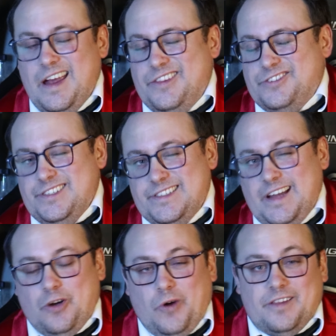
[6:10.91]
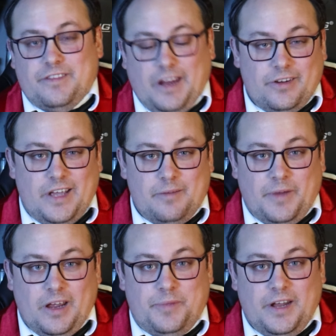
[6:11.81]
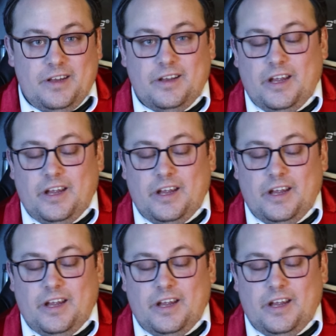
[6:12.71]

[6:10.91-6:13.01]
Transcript: they're just not quite there yet in my opinion,